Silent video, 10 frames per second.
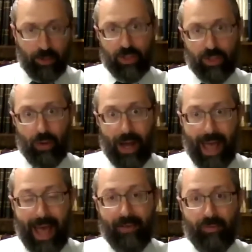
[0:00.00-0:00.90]
So I
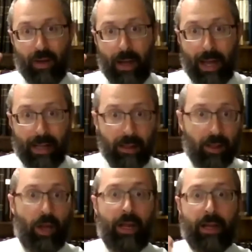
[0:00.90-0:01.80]
have a
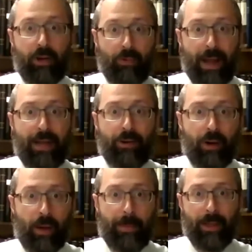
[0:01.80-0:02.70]
greater
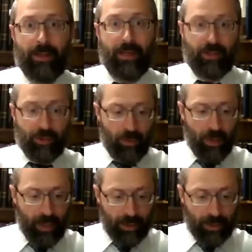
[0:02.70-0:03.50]
ability to